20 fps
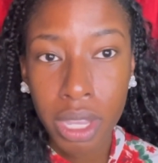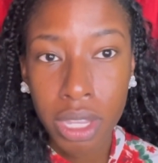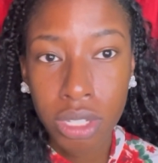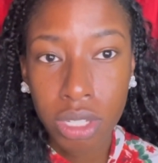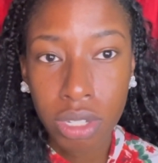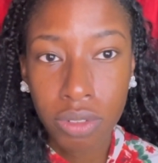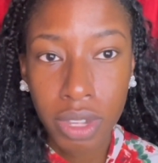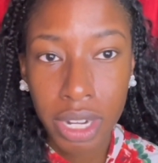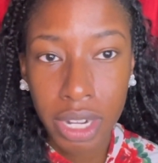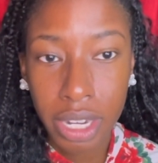
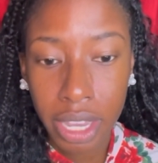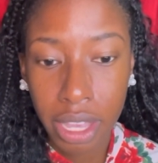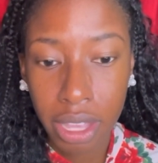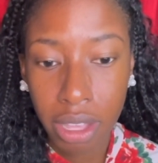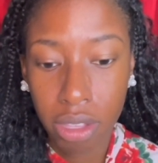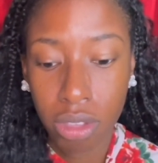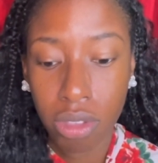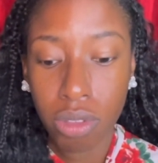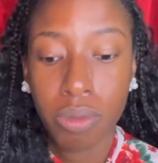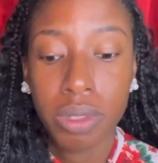
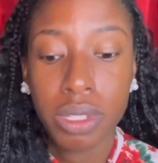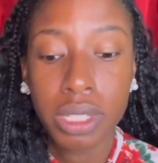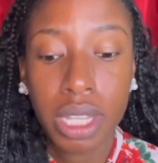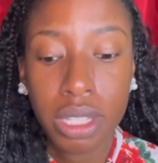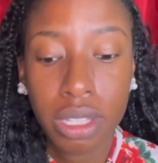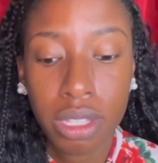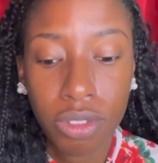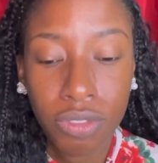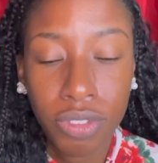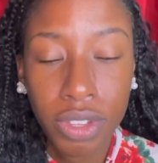Chevalier was
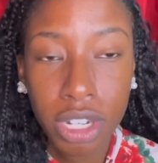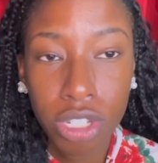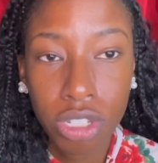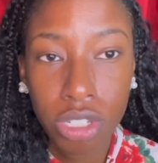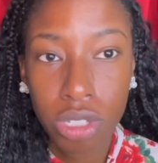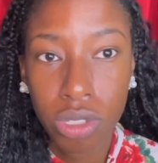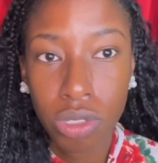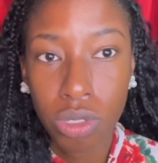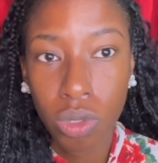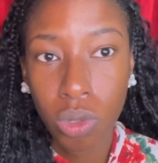at the
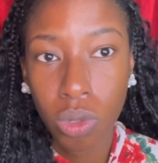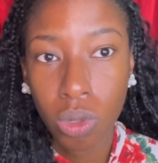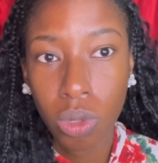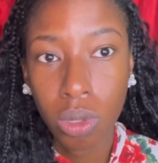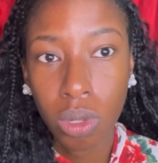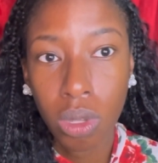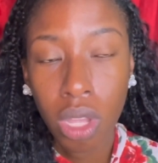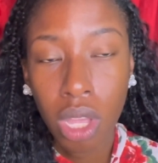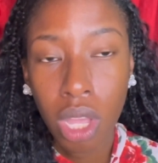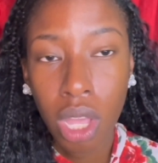finishing
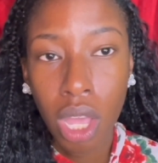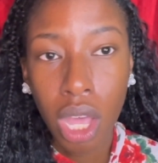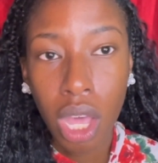school,